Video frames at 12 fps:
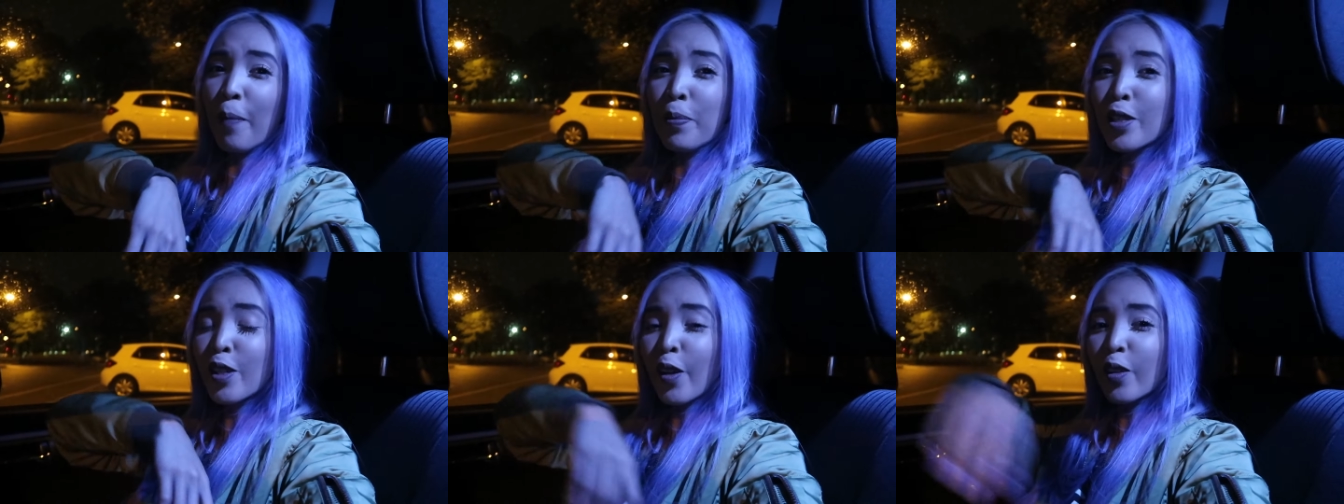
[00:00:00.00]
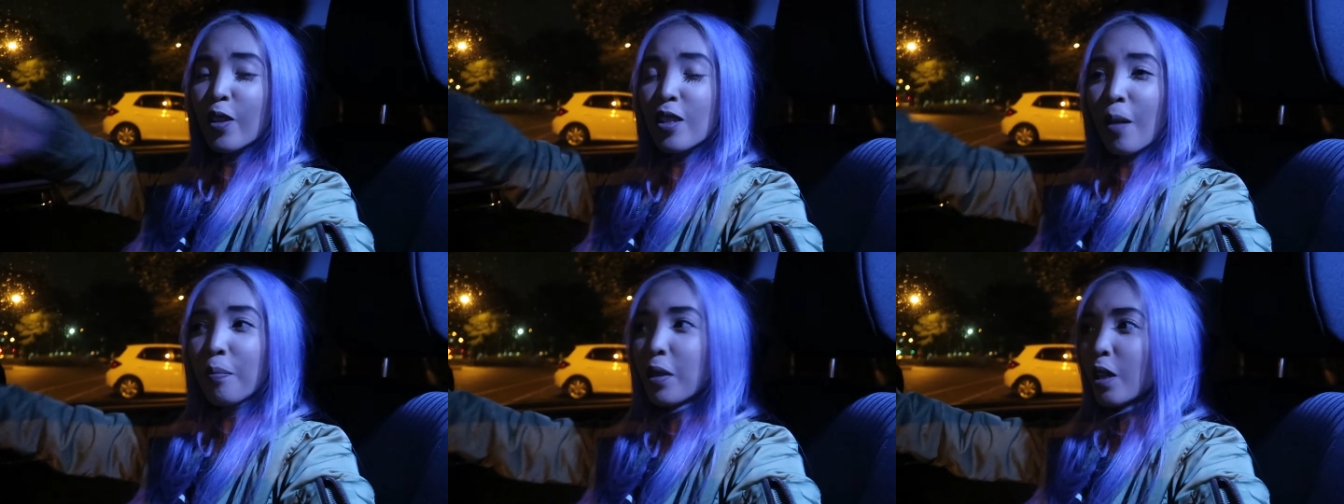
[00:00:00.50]
episode or
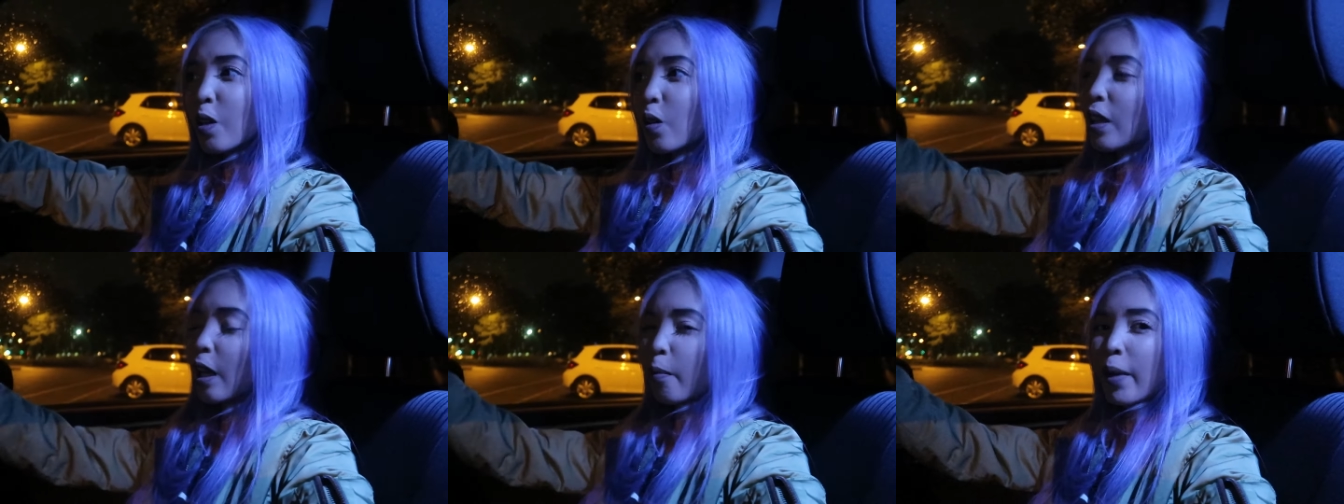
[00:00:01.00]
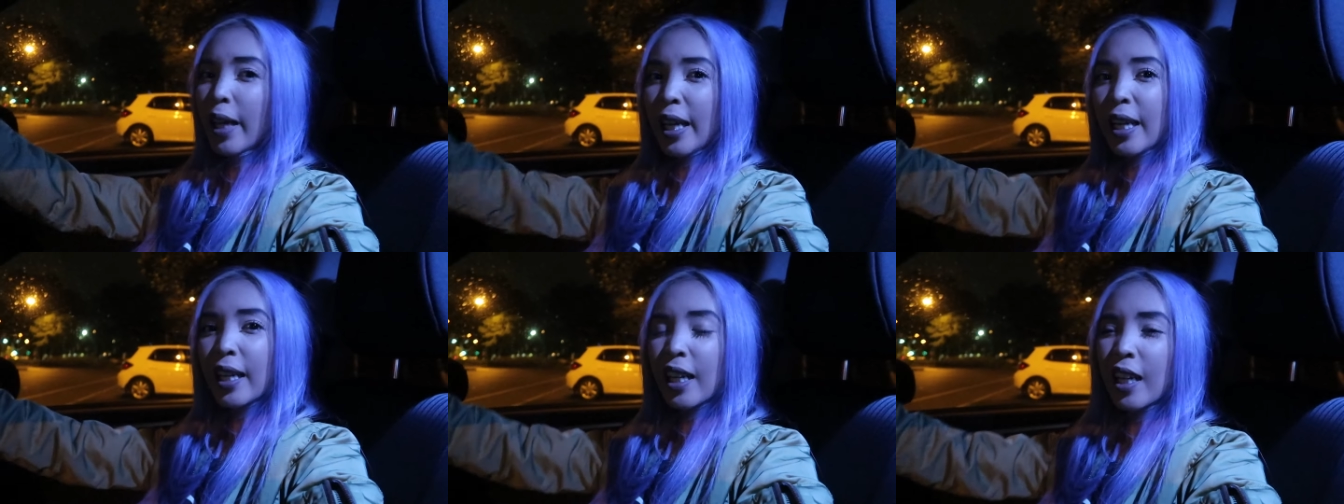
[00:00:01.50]
something or like we're
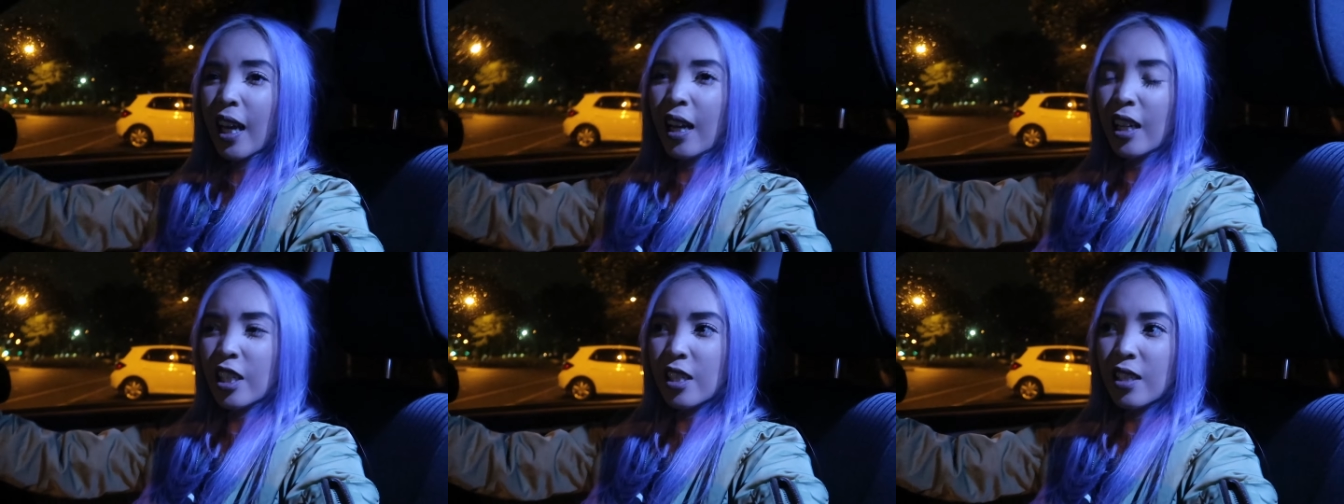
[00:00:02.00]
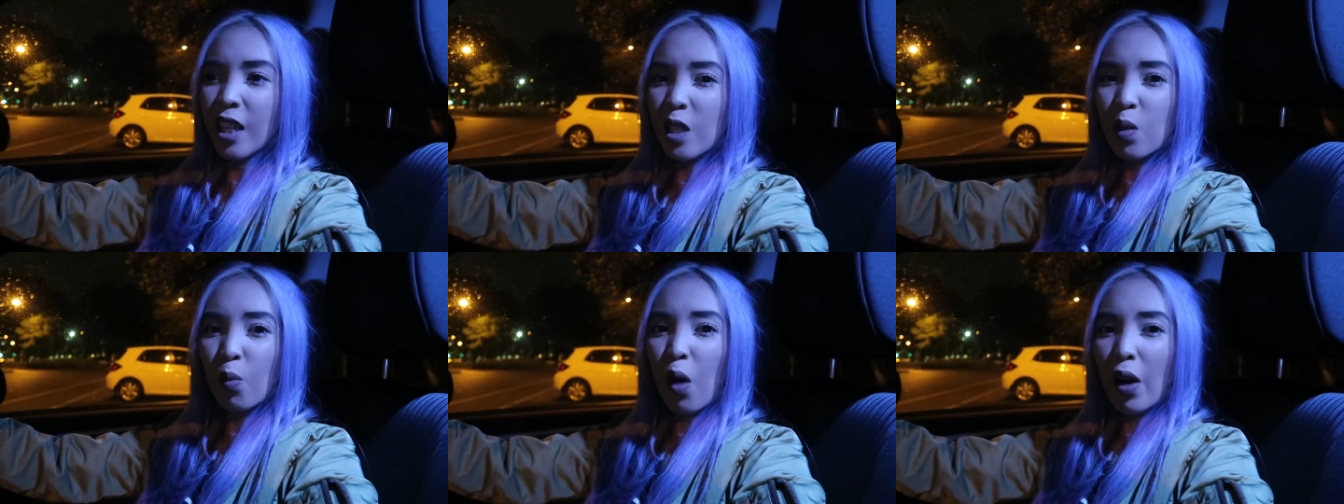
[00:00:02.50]
eating and it just
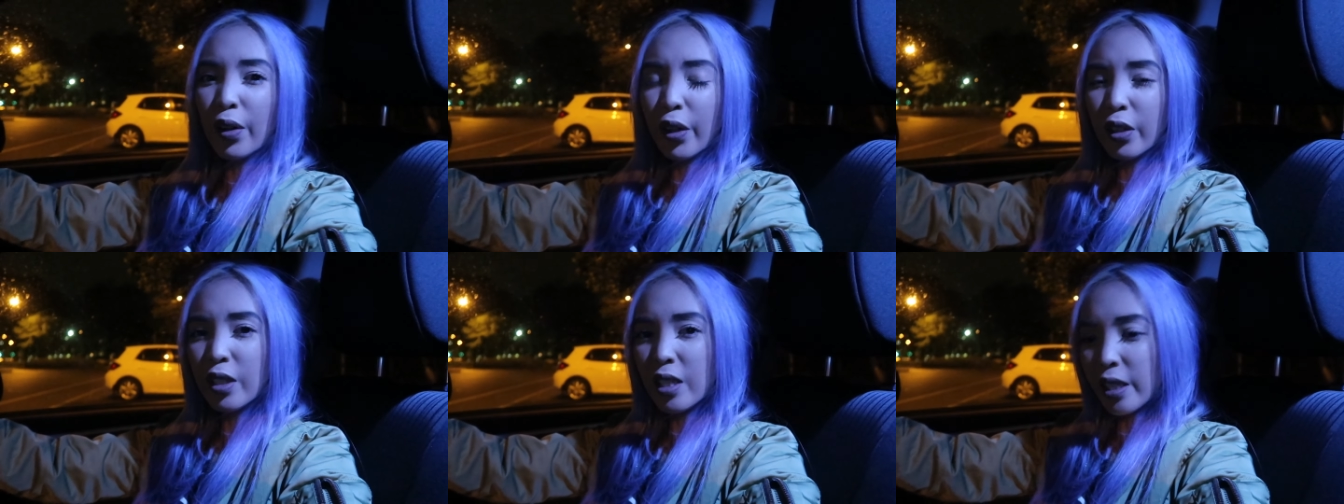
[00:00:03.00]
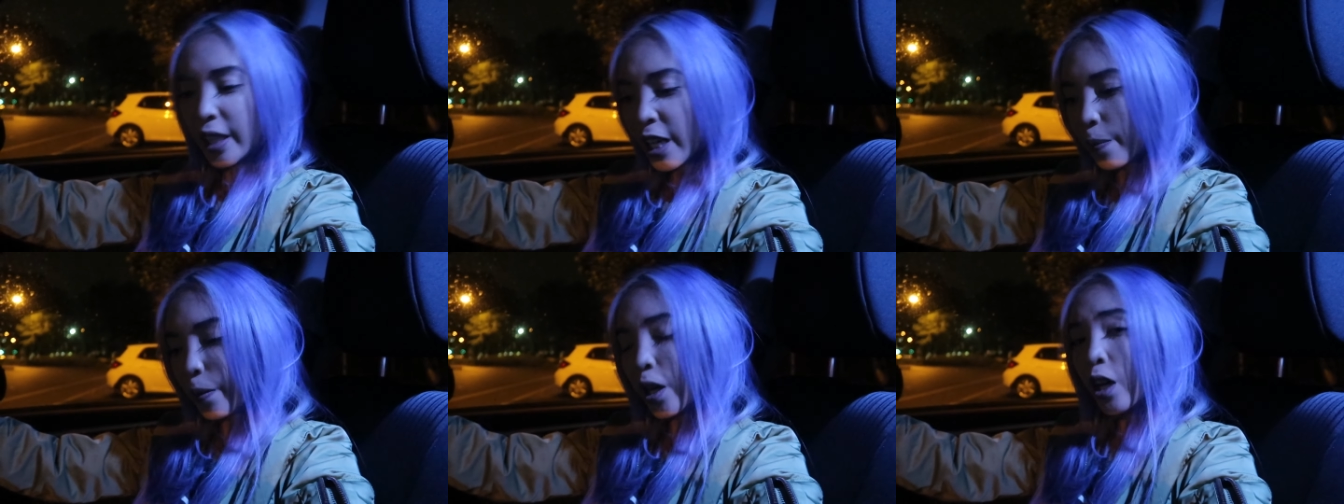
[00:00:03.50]
takes a while to go to
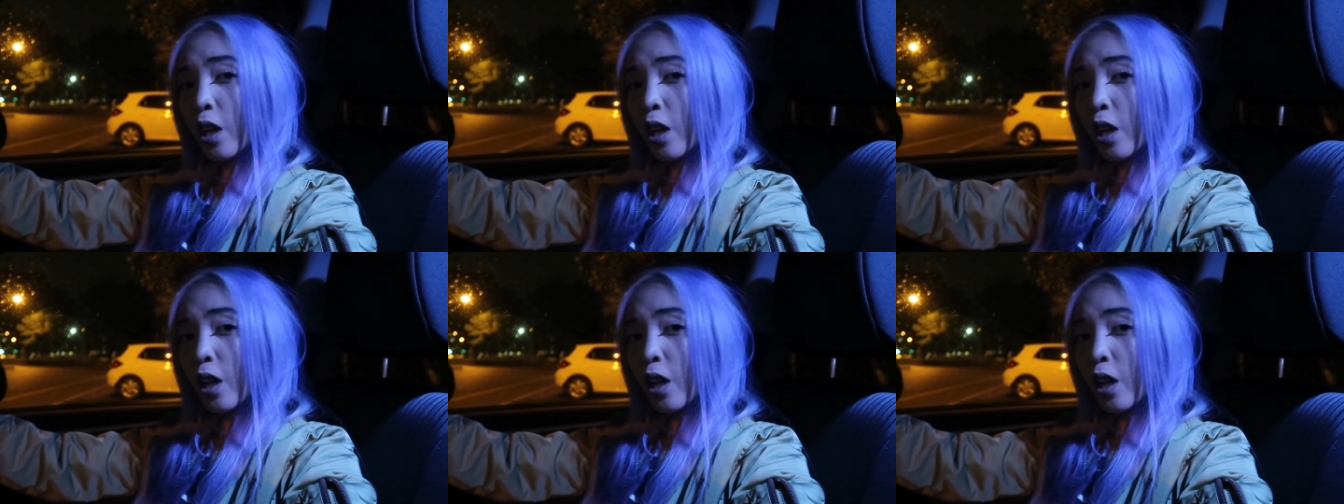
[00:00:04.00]
sleep.